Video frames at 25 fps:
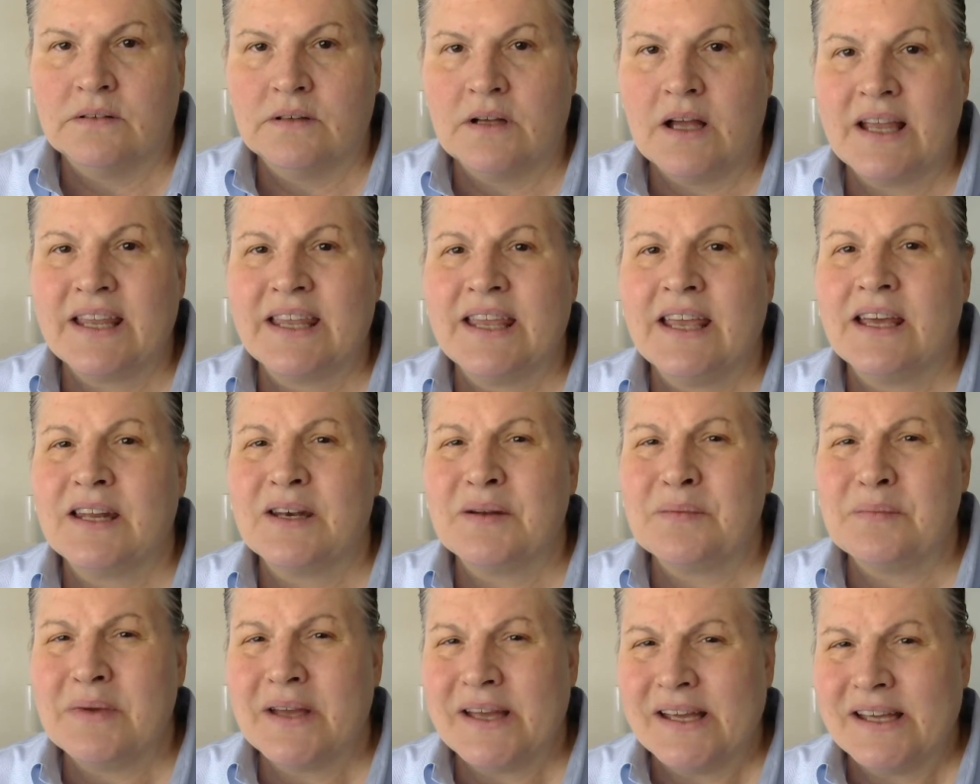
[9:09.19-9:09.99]
I can't
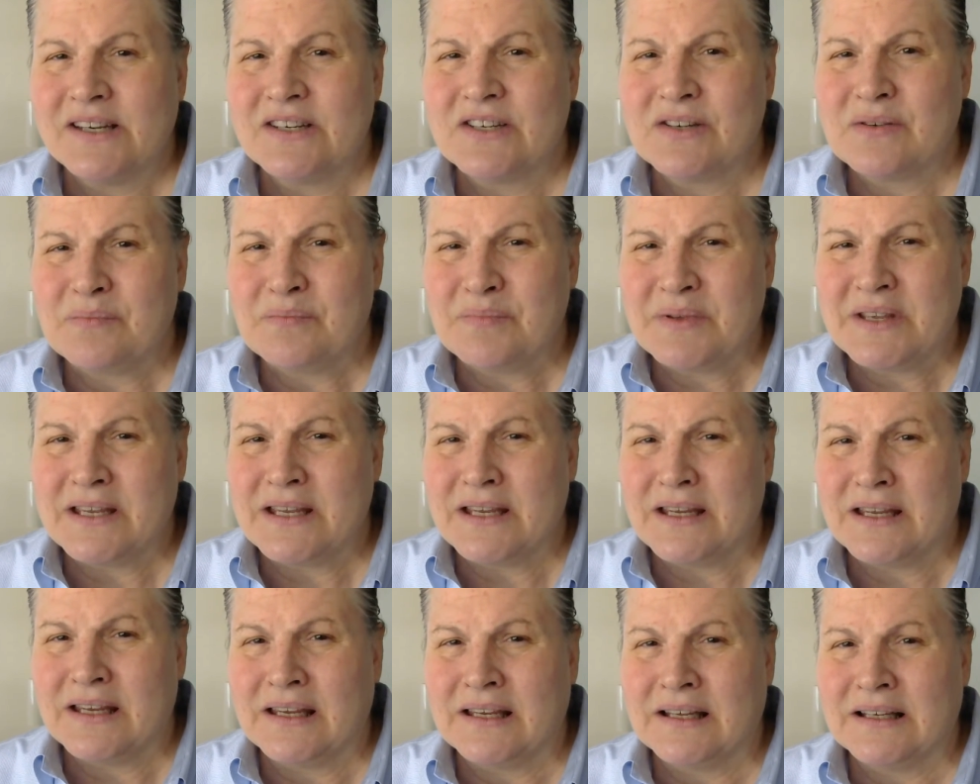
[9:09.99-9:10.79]
imagine being
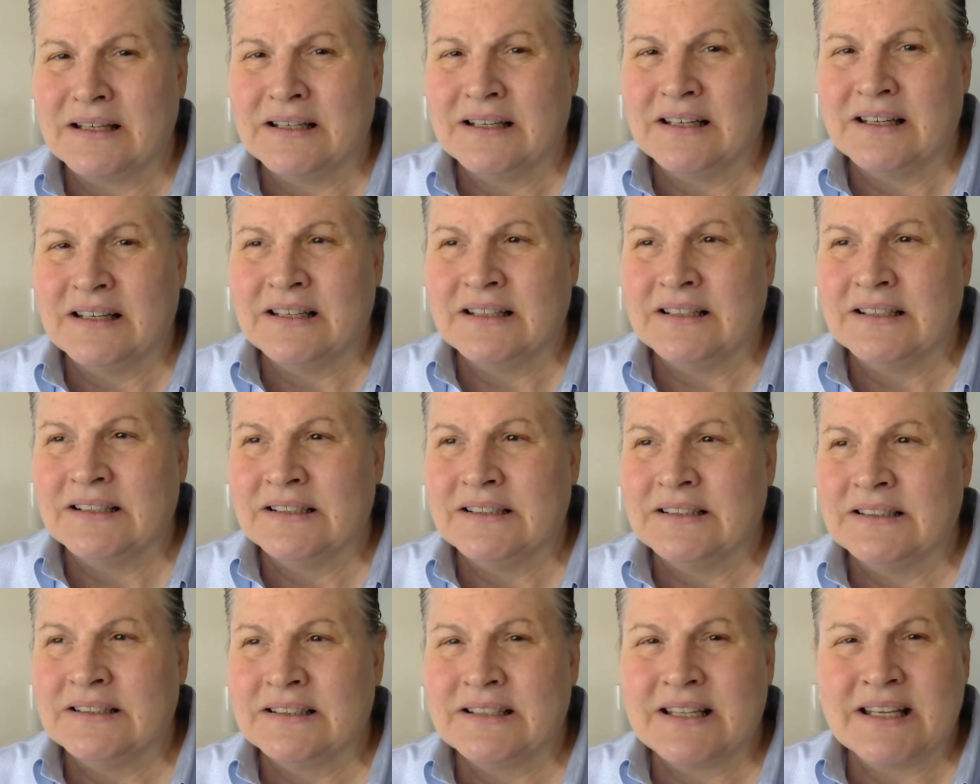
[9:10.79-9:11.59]

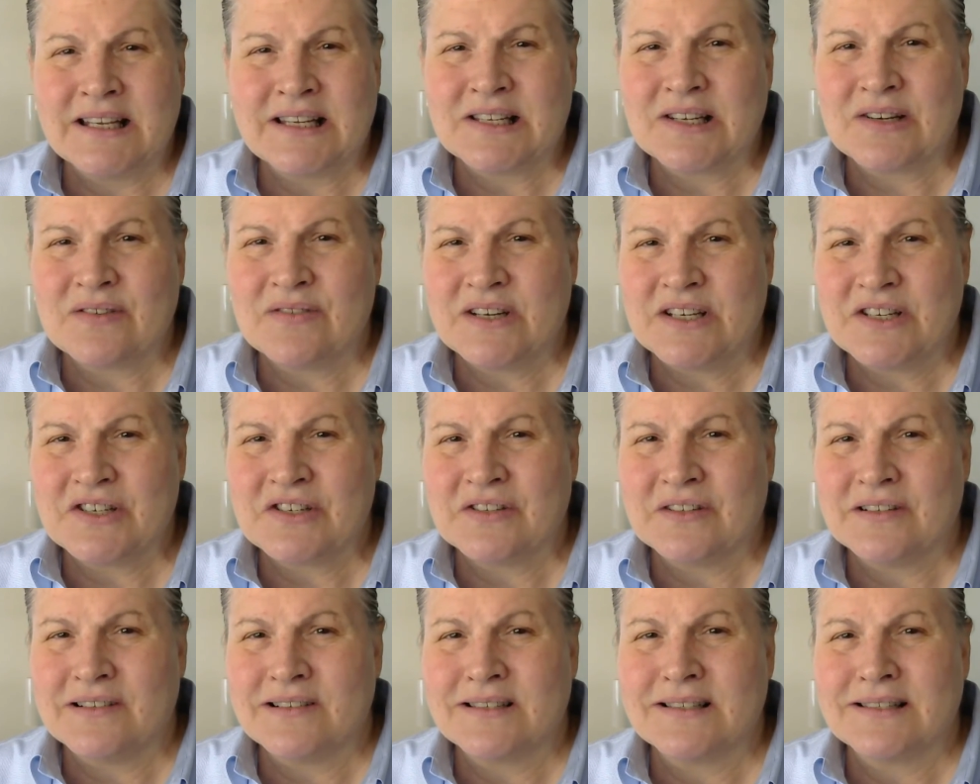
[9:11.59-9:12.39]
these
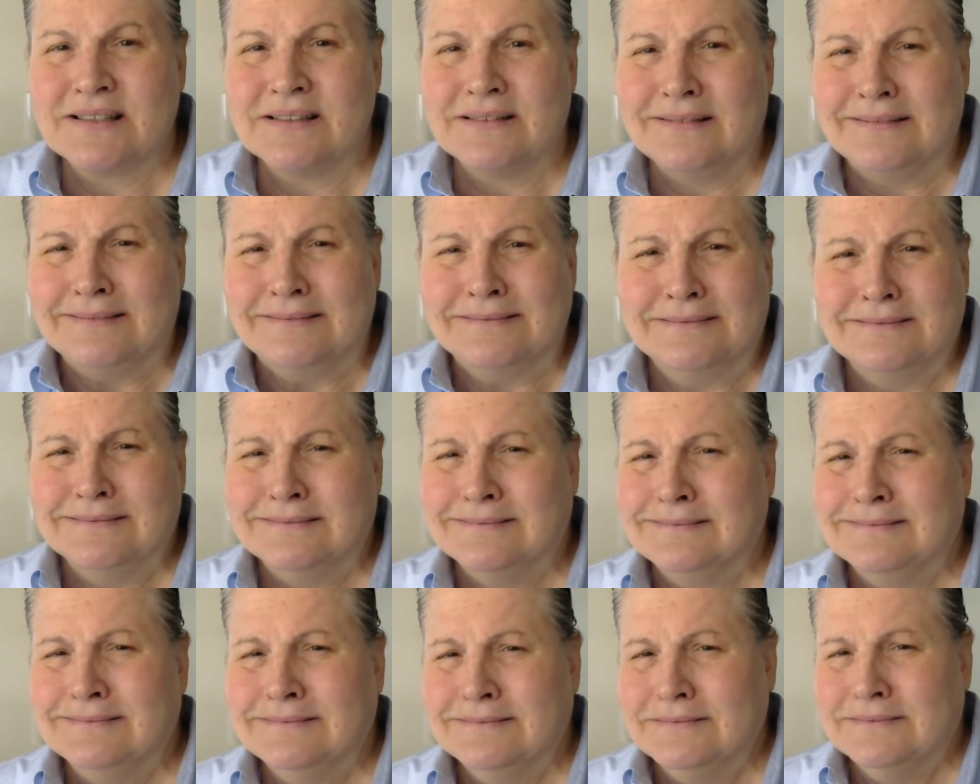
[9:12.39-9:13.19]
creatures.
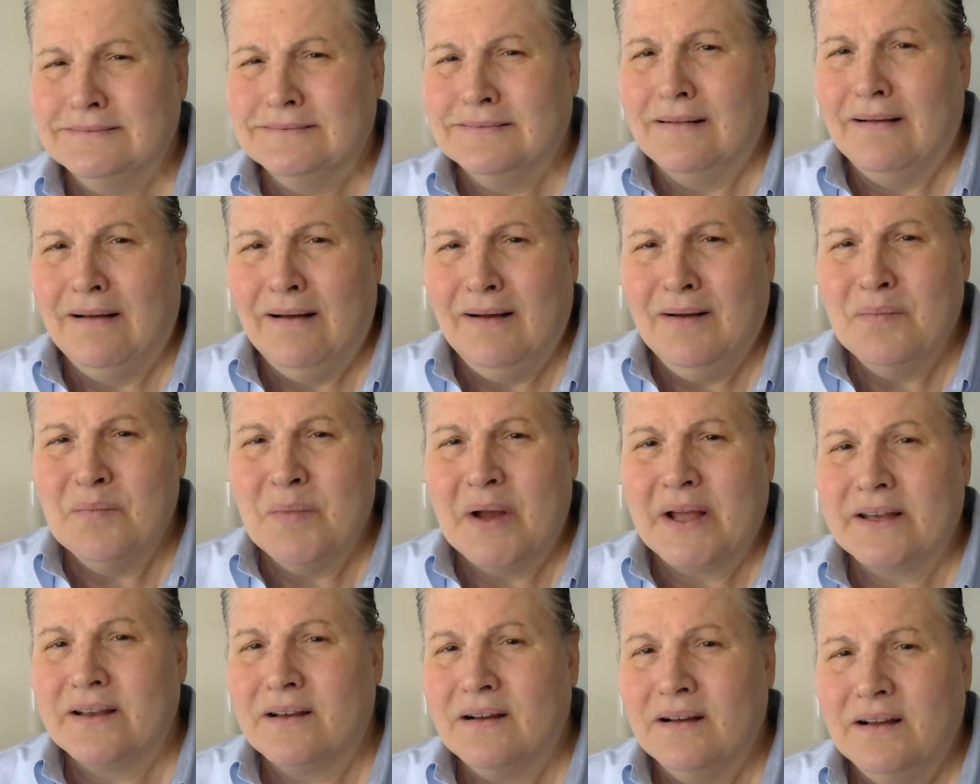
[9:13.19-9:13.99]
Oh
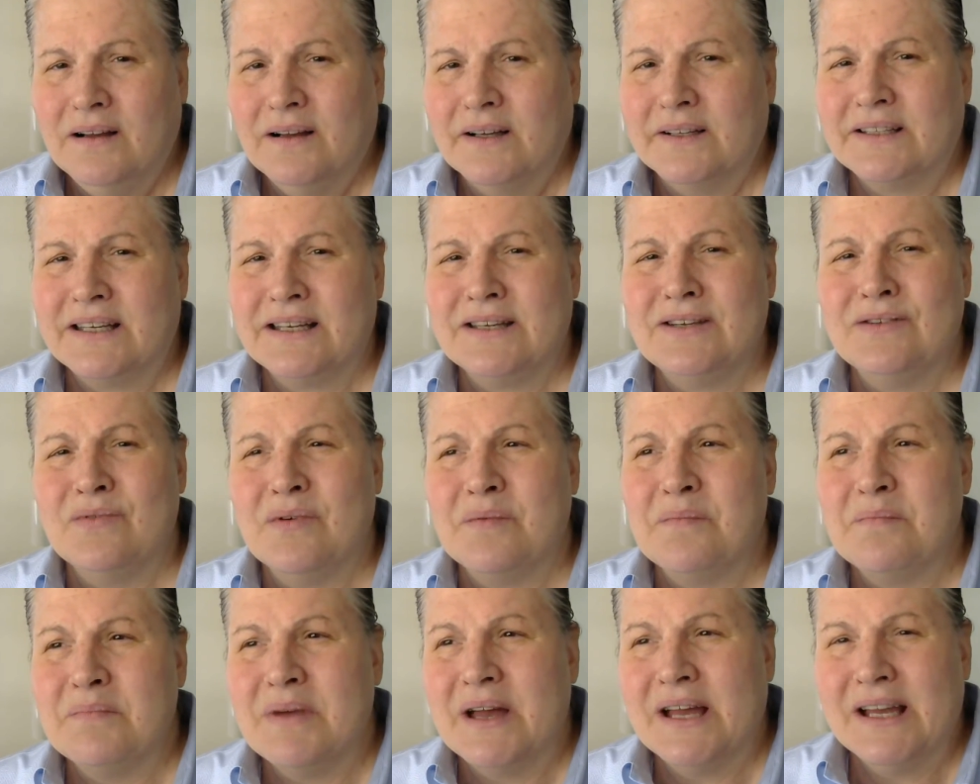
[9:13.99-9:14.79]
my God, can you
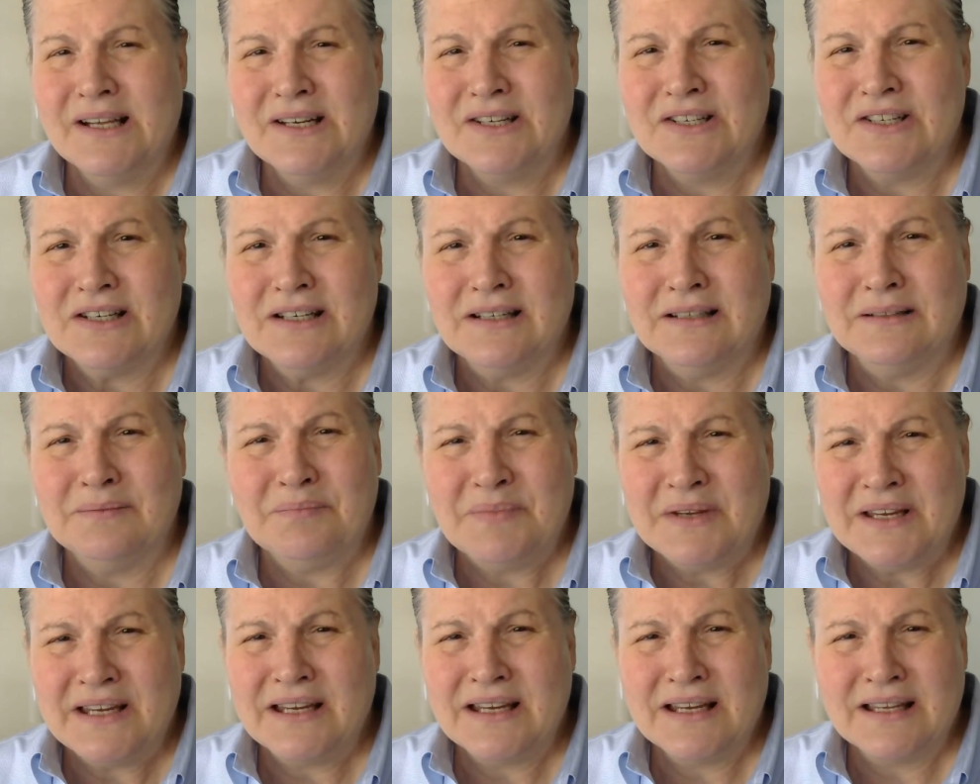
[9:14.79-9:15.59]
imagine
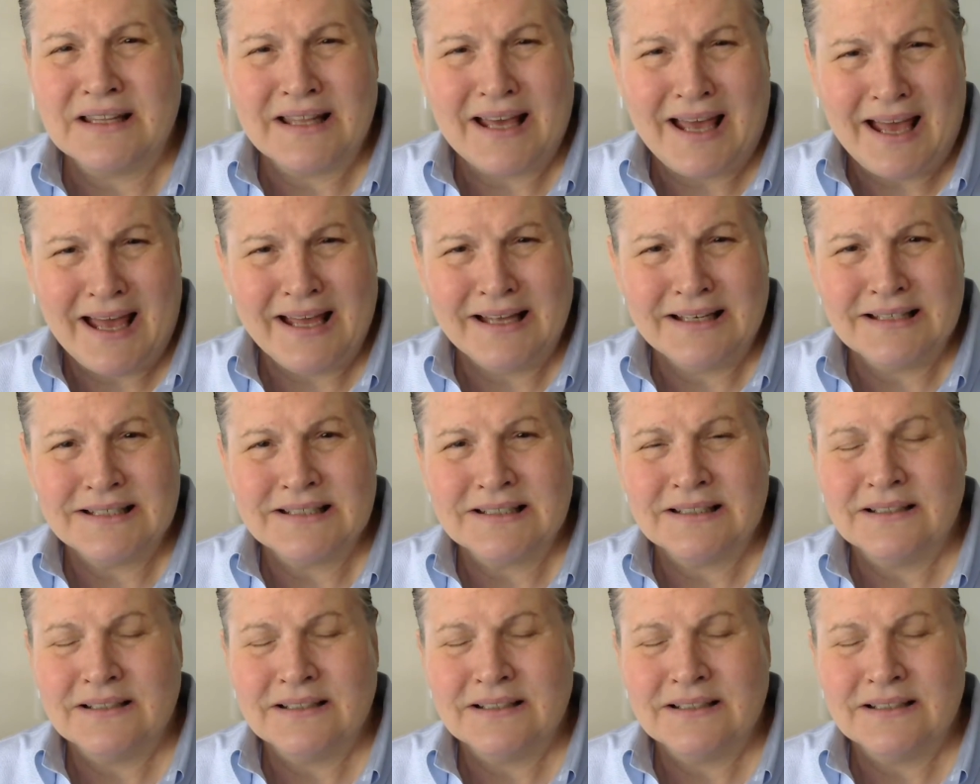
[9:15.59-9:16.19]
being that?